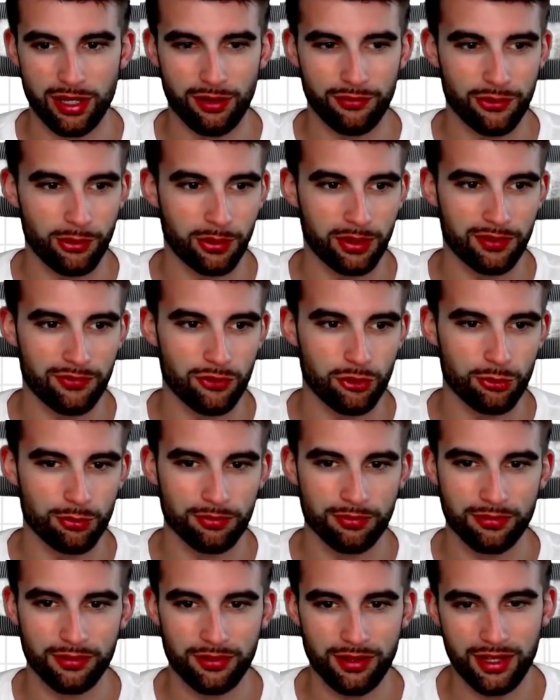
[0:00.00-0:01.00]
you want to
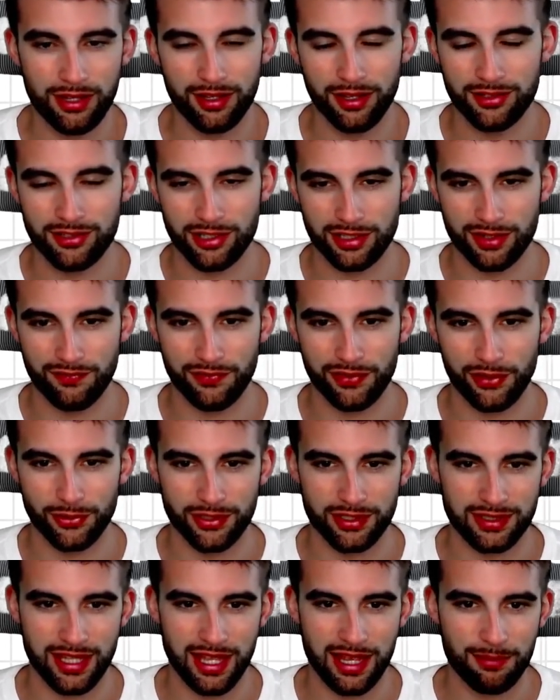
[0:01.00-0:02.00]
view Justin Fields
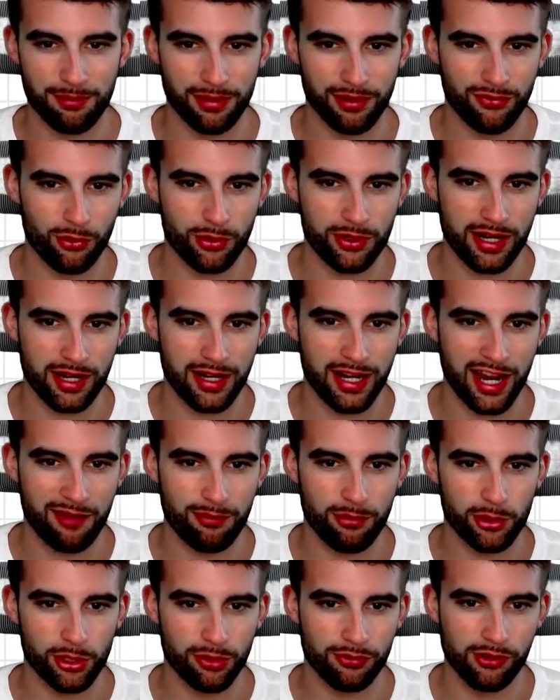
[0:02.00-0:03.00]
as that. But
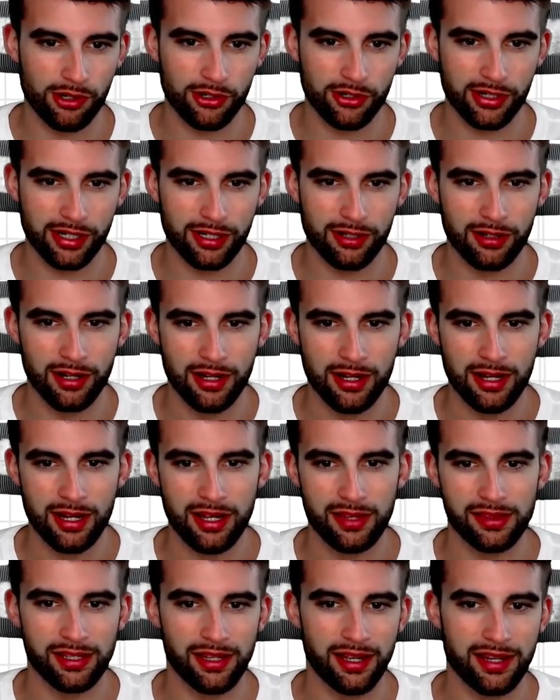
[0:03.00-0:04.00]
49.5-point over-under here,
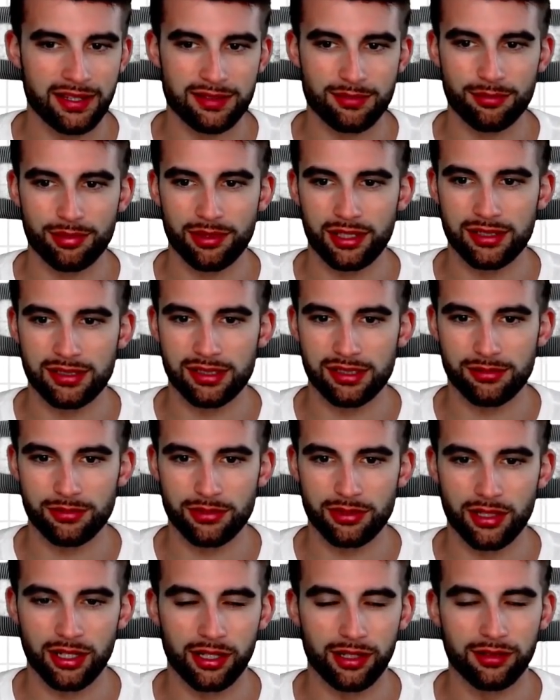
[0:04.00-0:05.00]
the highest implied team,
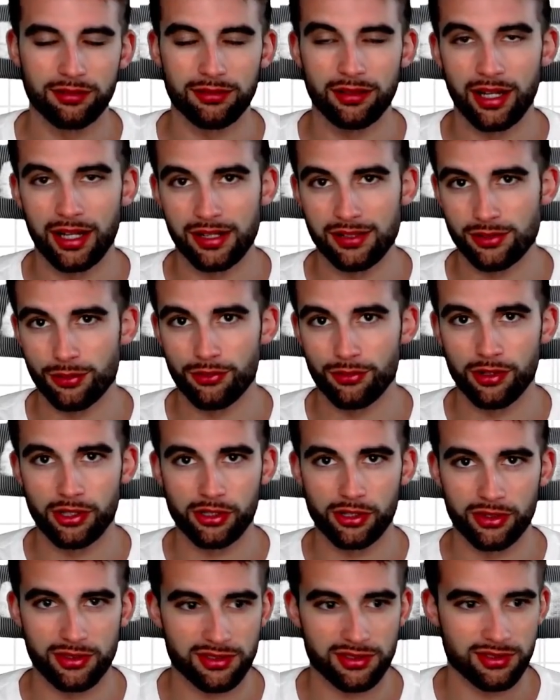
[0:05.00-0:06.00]
or highest over-under
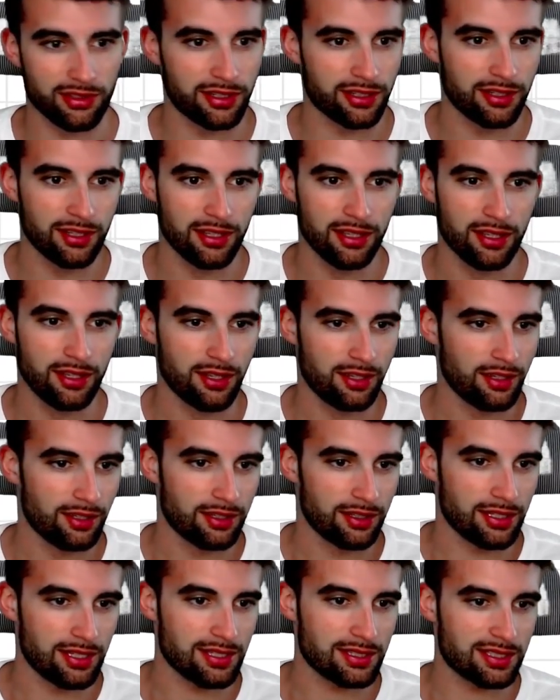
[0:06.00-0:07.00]
on the slate.
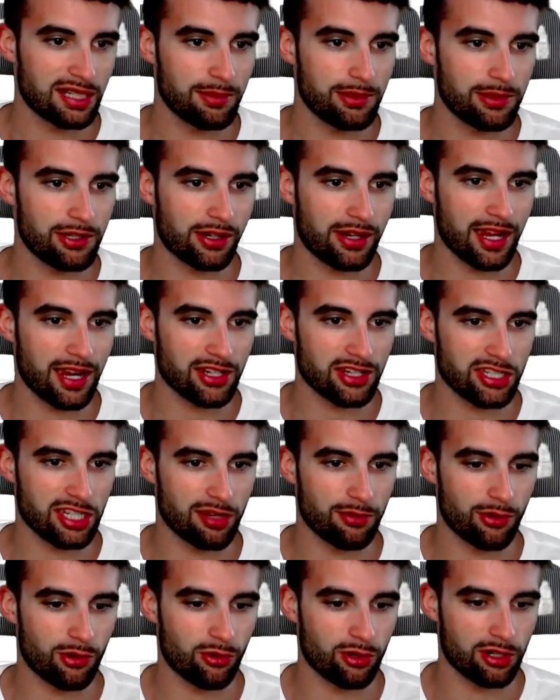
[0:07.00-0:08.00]
He is going to be your cash
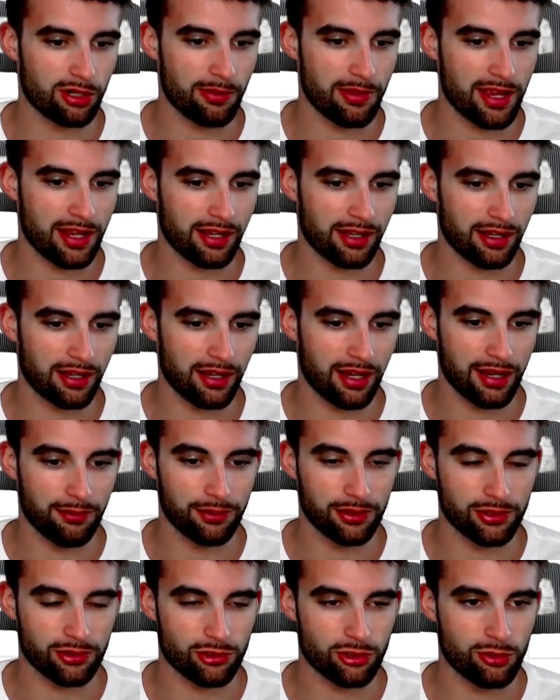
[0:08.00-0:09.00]
game quarterback. I
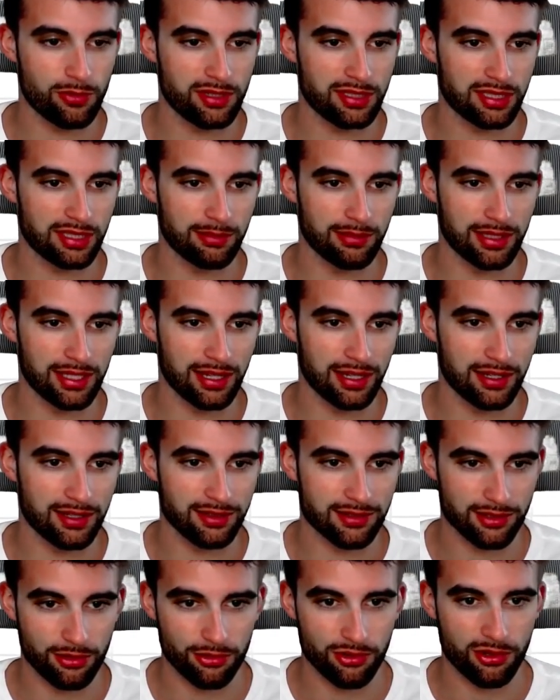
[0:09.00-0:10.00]
would assume he's going to be the
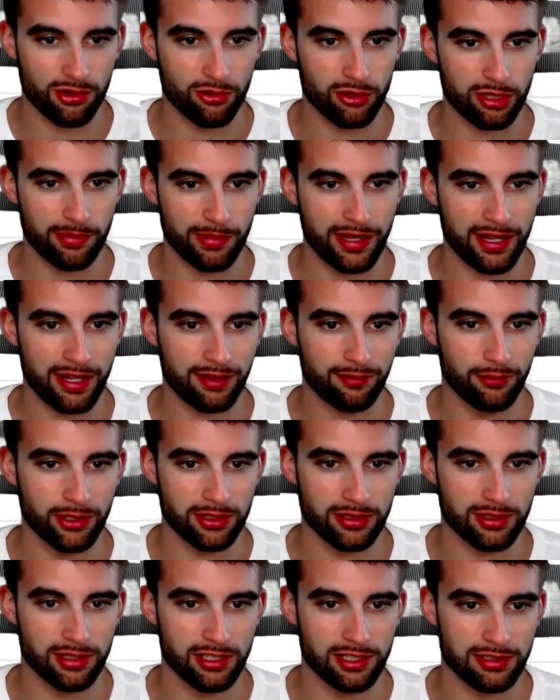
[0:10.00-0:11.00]
highest owned quarterback,
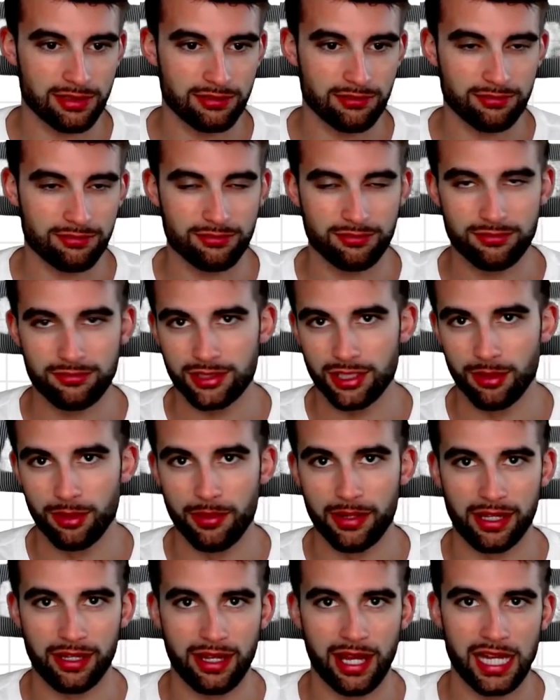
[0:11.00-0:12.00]
which does, you know,
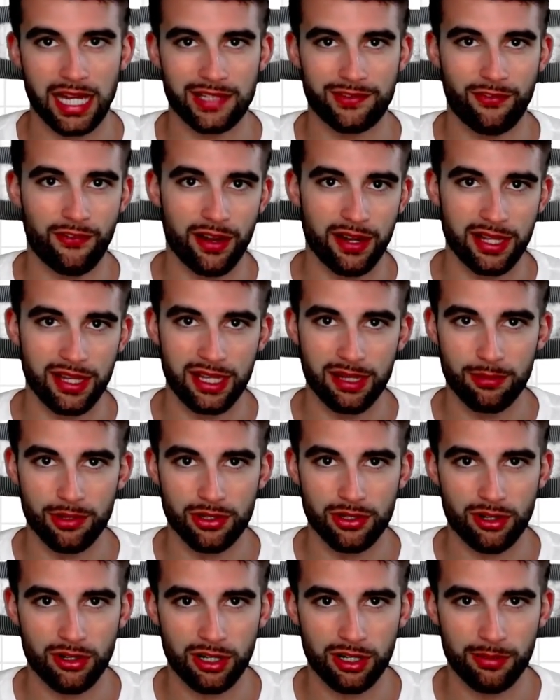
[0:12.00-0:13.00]
make a case for fading him in
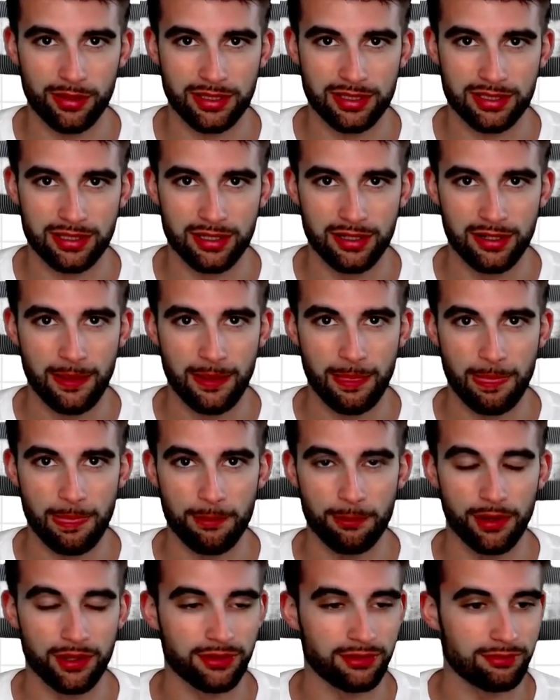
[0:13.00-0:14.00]
tournaments.
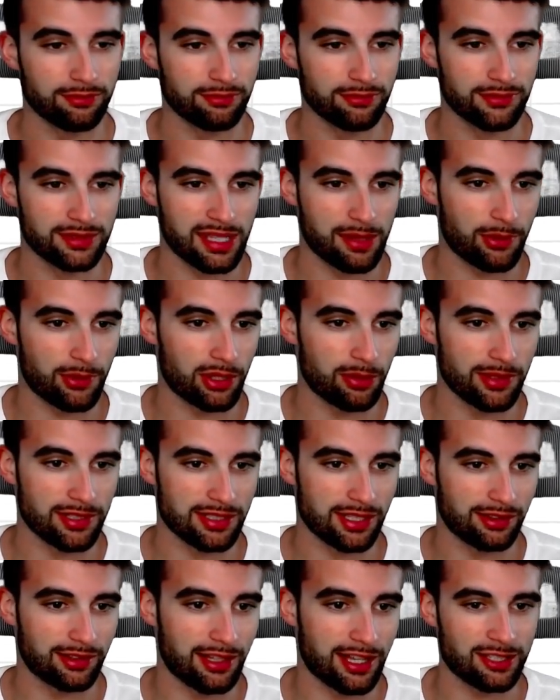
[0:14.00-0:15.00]
But same could have been
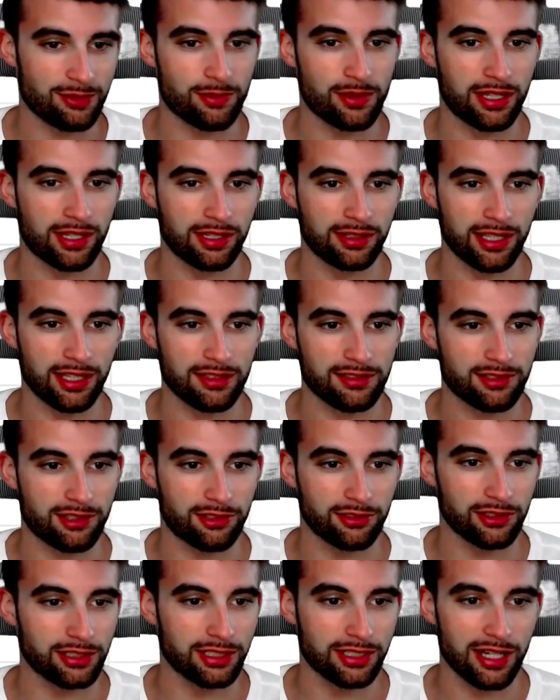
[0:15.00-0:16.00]
said last week, and that
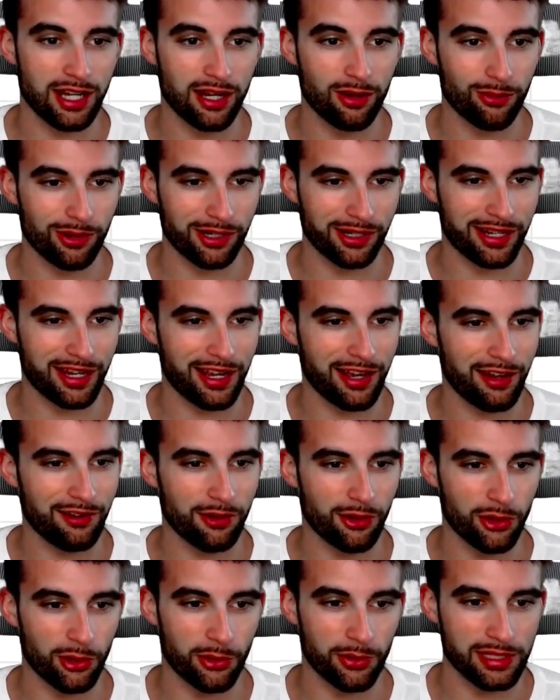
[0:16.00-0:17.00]
certainly did not work out,
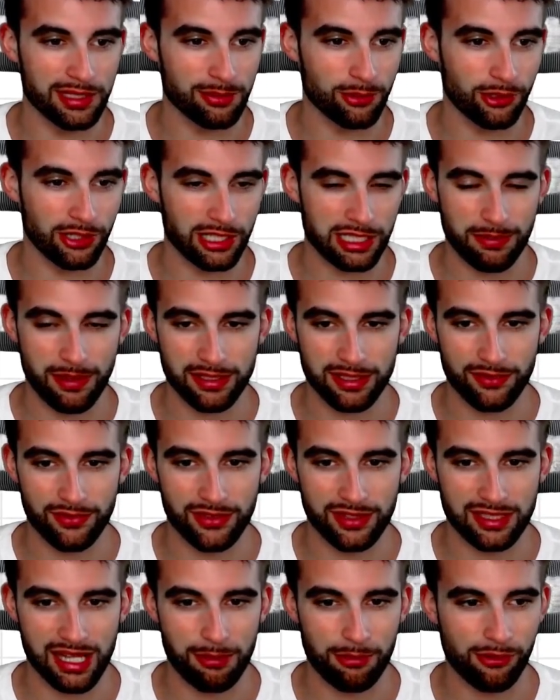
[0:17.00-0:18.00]
although he is more expensive
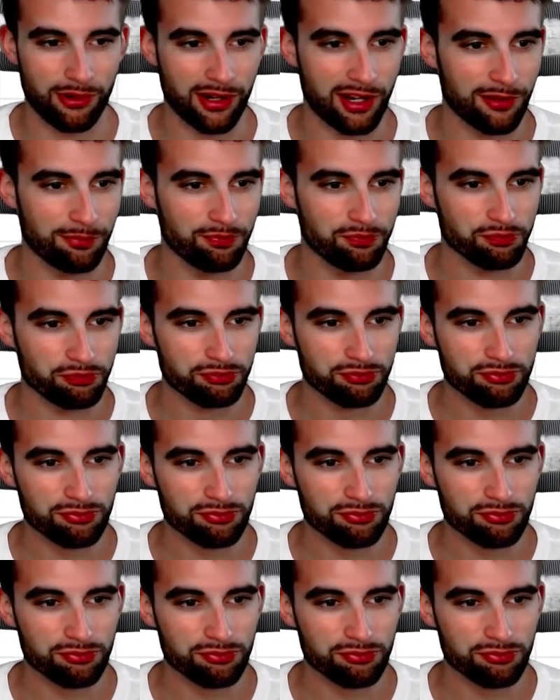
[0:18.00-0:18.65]
this time around.